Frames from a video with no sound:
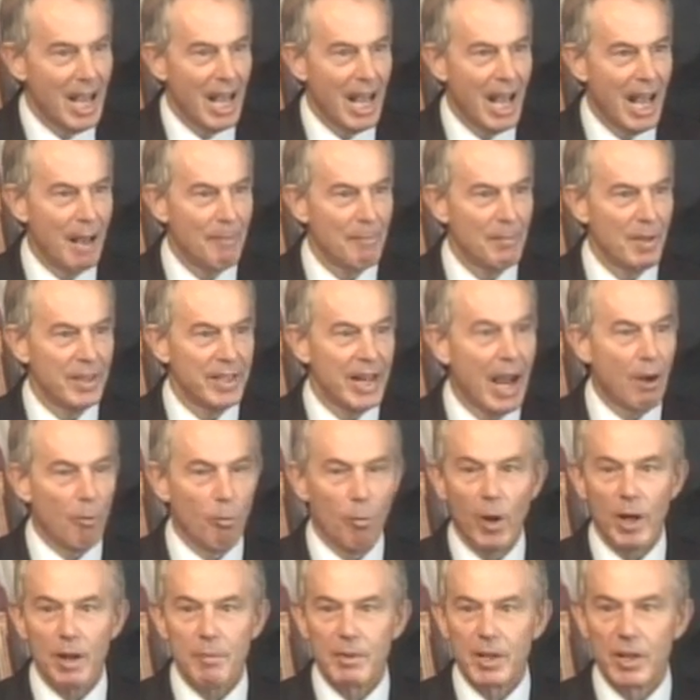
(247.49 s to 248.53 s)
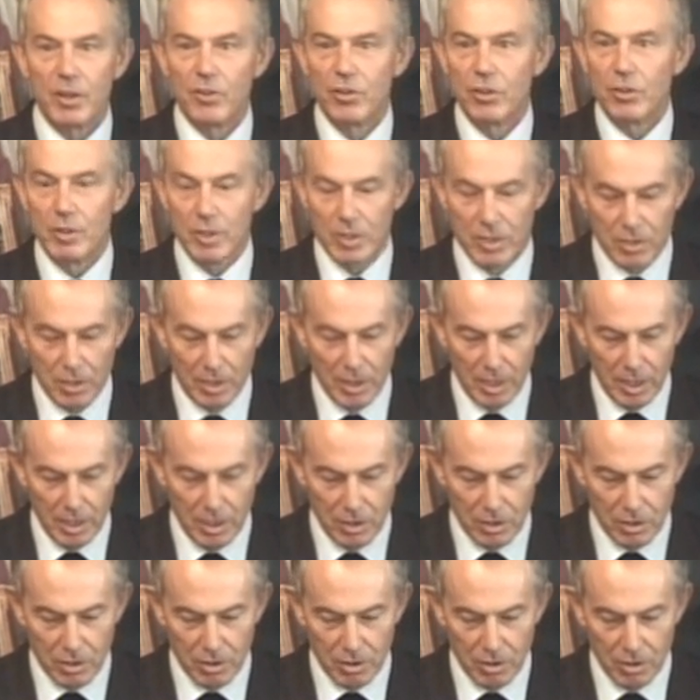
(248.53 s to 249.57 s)
Now, what I'm going to do
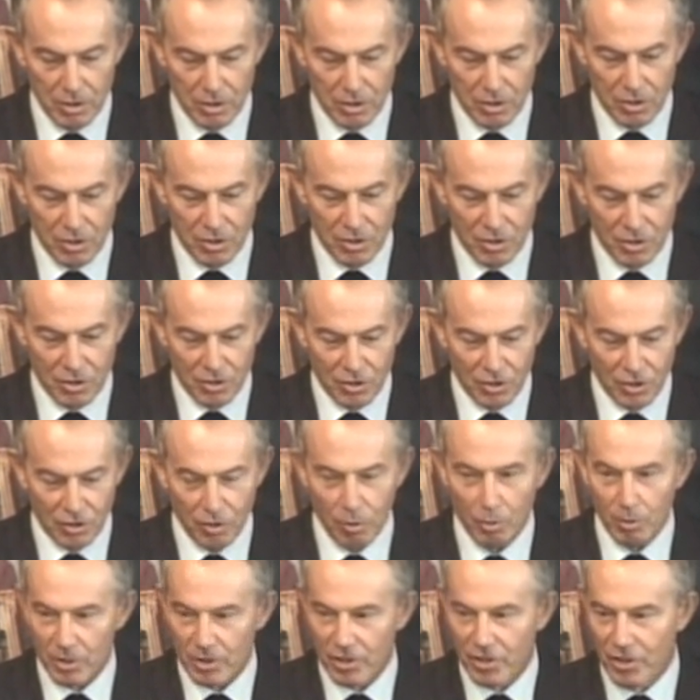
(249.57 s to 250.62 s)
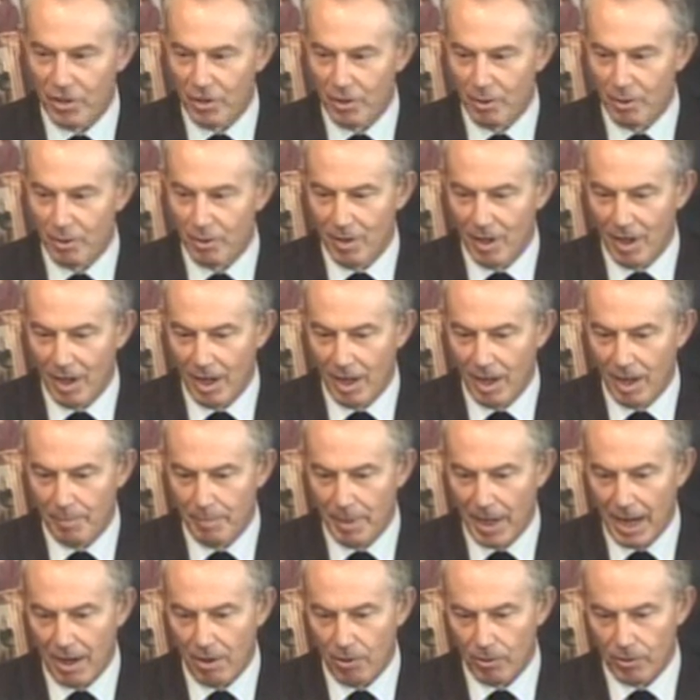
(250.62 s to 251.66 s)
is to talk to you
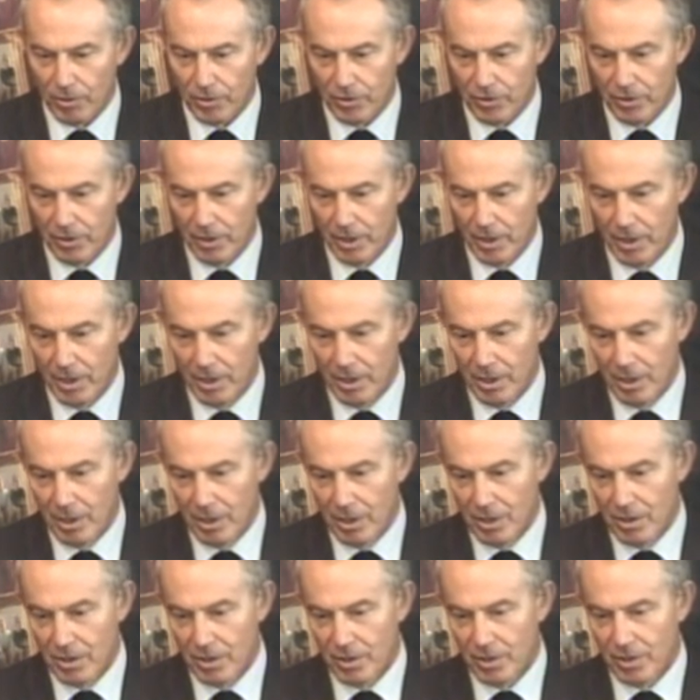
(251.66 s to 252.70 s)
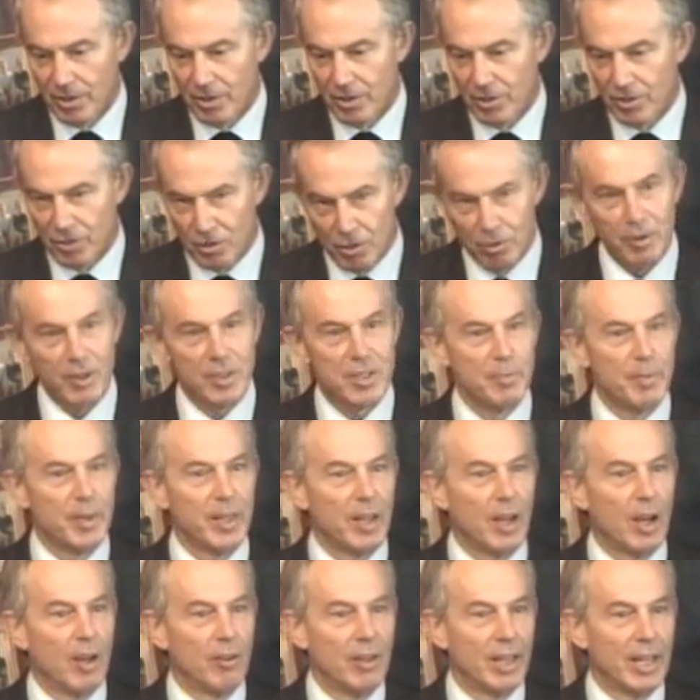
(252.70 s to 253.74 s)
about tourism in
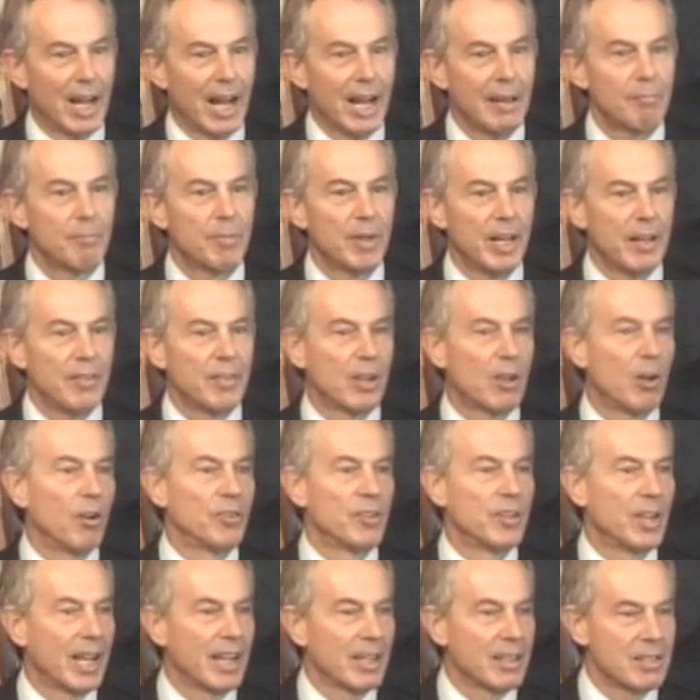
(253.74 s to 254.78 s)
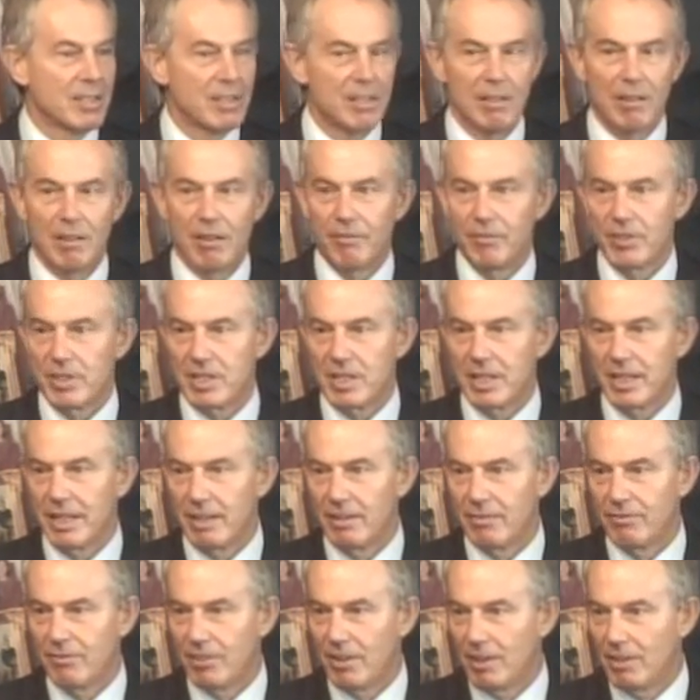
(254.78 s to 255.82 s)
the Holy Land, but in the context, obviously,
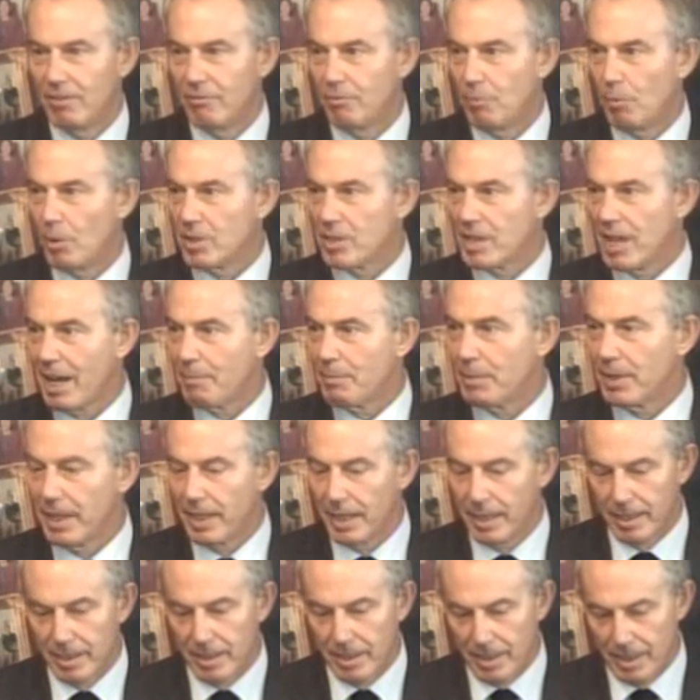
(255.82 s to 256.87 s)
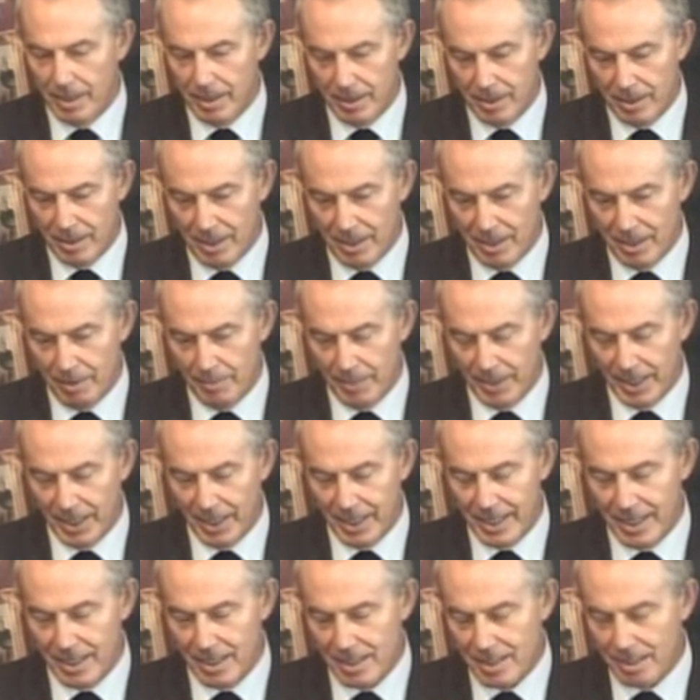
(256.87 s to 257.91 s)
of what's happening in the Middle
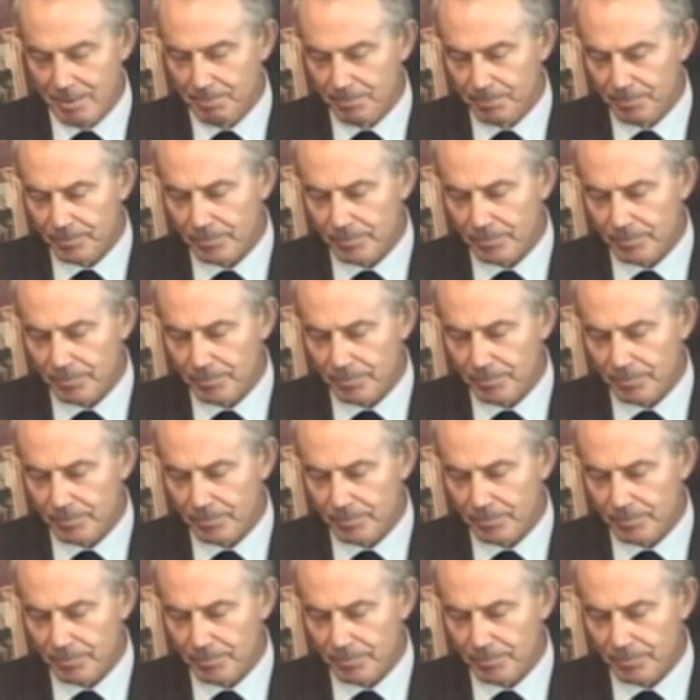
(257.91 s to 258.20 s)
East.